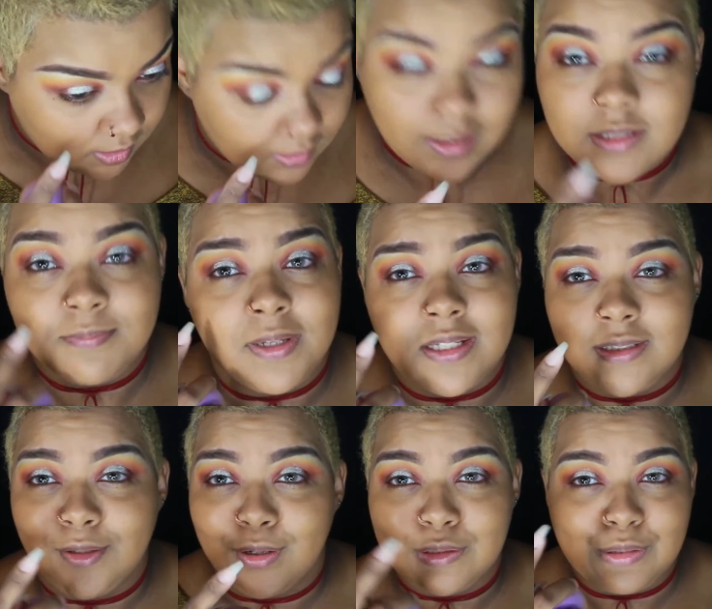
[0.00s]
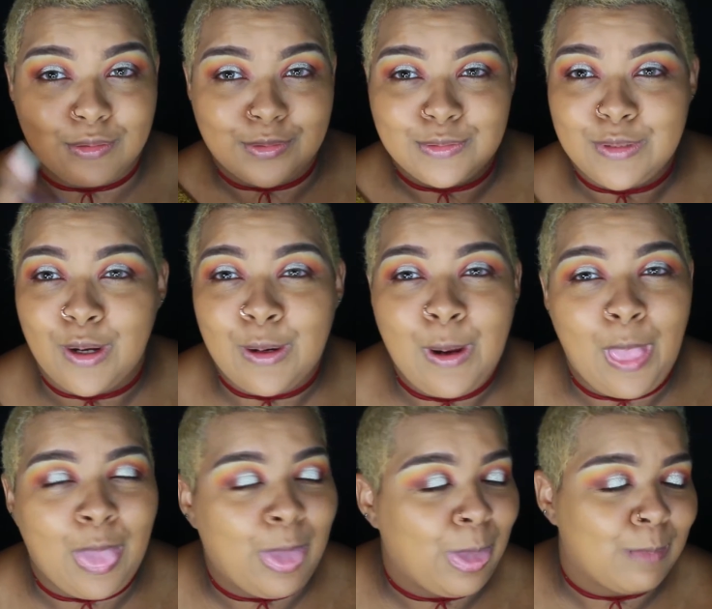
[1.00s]
because my dark circles
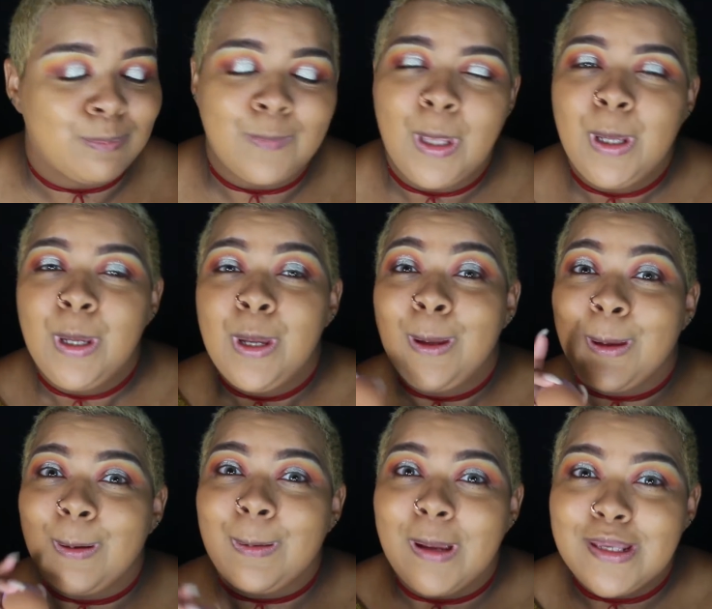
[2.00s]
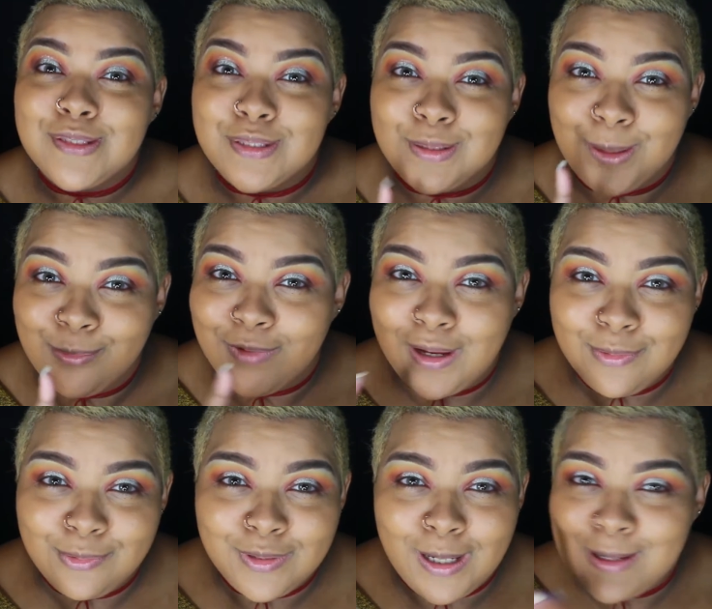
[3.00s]
are crazy. Them
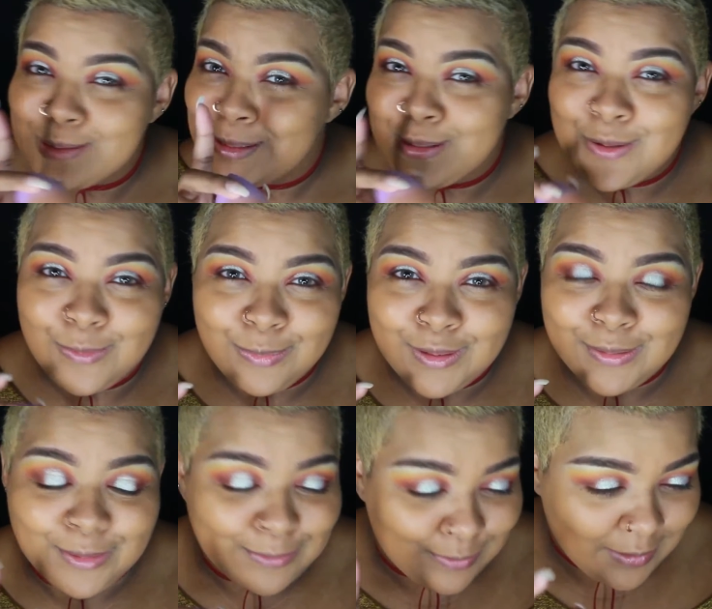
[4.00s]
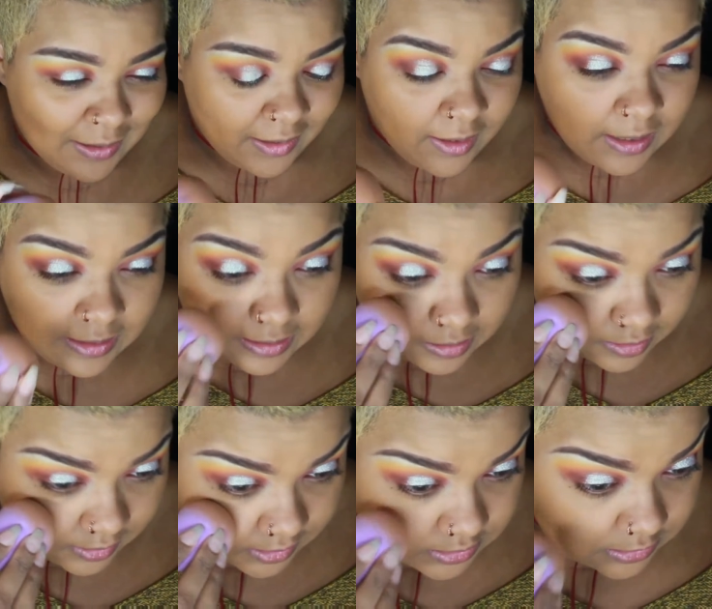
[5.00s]
raccoon eyes, no bueno, okay?
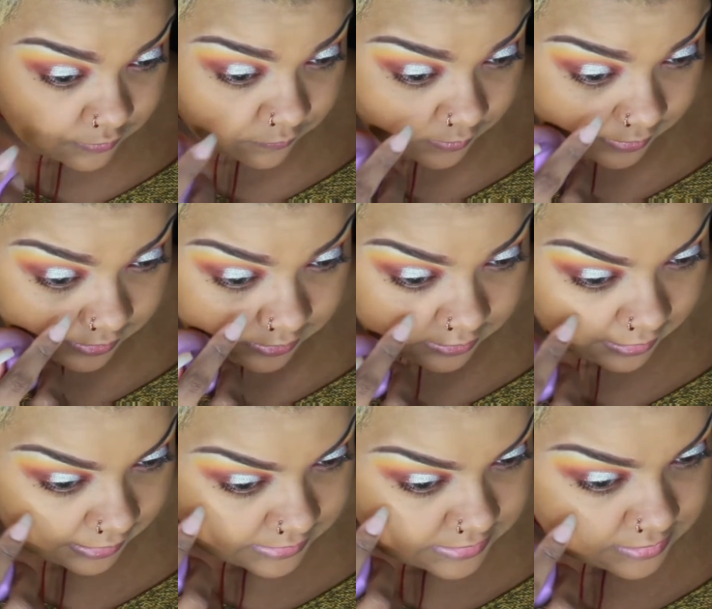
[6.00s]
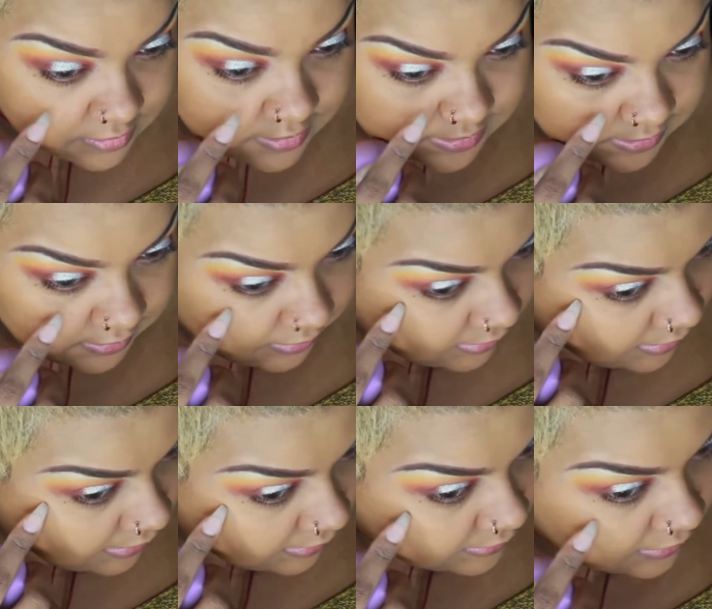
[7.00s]
And I just feel like I still see
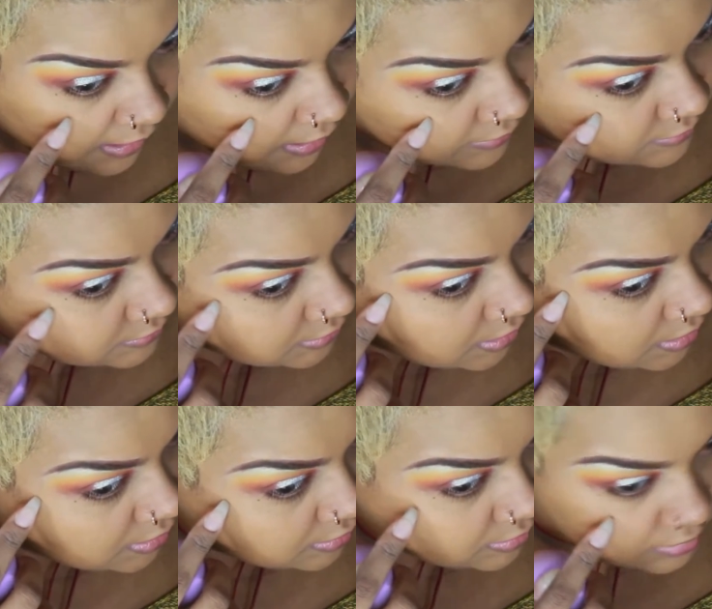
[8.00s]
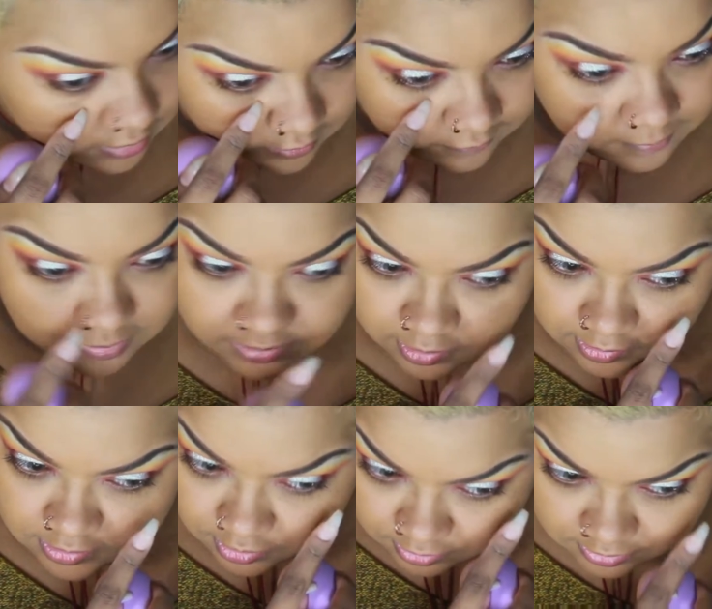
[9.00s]
a lot of my dark
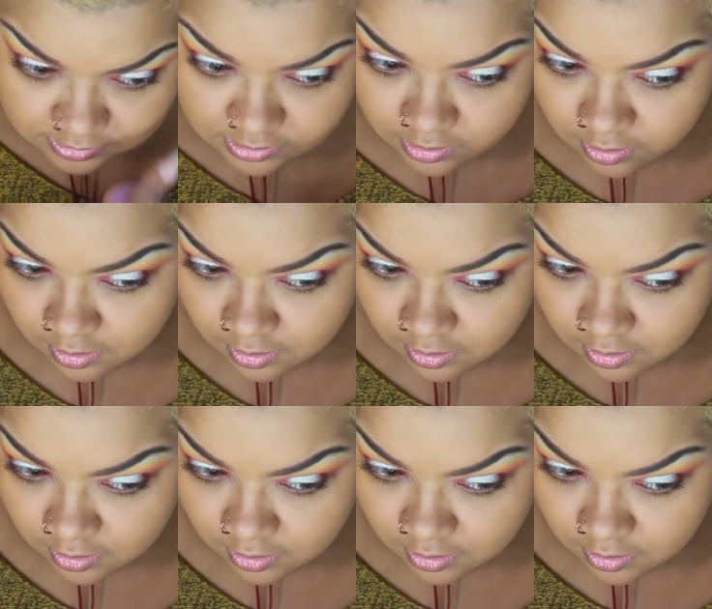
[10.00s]
circles